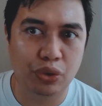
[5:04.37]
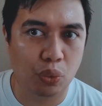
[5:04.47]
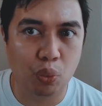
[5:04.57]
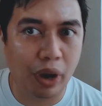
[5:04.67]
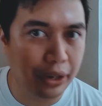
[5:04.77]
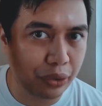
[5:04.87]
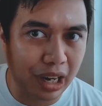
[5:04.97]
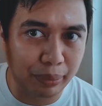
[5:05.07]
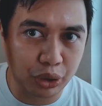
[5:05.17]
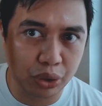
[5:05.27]
a wider
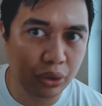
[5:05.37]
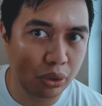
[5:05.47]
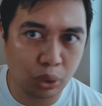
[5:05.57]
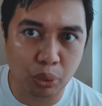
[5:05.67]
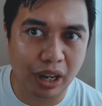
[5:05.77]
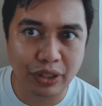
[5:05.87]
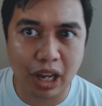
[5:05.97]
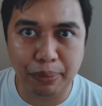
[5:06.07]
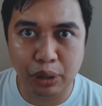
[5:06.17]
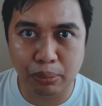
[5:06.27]
aperture, a lower
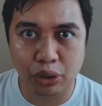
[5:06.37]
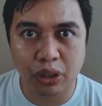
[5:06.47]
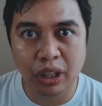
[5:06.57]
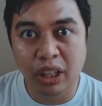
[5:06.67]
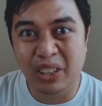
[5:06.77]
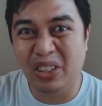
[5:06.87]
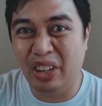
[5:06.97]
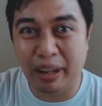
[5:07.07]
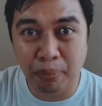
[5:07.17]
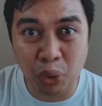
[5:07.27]
f-stop number. You
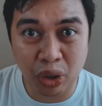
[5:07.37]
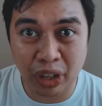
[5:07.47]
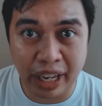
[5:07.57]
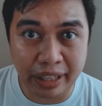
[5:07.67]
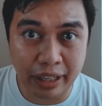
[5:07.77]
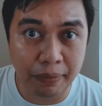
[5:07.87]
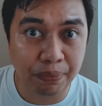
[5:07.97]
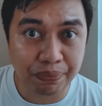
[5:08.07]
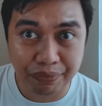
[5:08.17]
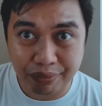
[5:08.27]
let more light in,
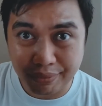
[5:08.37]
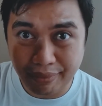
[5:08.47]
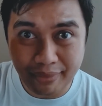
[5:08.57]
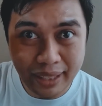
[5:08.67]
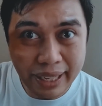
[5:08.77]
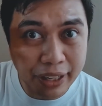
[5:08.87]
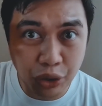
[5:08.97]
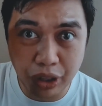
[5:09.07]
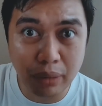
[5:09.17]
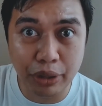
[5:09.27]
and
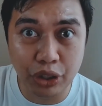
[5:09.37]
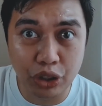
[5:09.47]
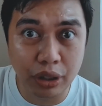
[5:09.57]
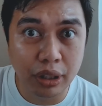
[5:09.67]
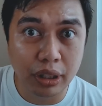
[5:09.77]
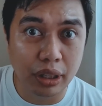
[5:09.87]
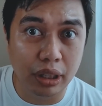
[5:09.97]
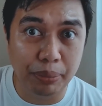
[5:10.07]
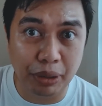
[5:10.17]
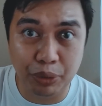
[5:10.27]
your image
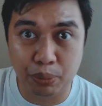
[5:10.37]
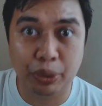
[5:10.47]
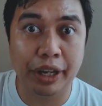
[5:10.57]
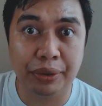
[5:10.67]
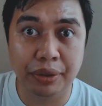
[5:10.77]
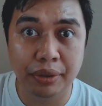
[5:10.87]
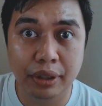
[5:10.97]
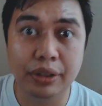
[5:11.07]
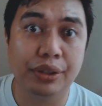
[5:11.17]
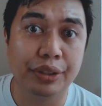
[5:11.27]
becomes brighter
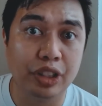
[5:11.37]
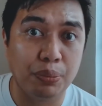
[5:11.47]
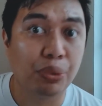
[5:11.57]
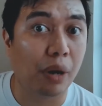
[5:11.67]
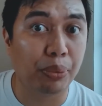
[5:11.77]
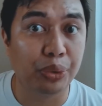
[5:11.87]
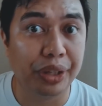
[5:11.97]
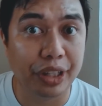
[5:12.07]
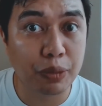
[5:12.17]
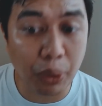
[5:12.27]
until it's
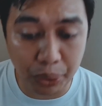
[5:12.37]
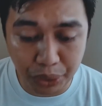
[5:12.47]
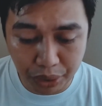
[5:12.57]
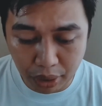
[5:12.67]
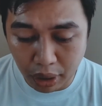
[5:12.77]
properly exposed.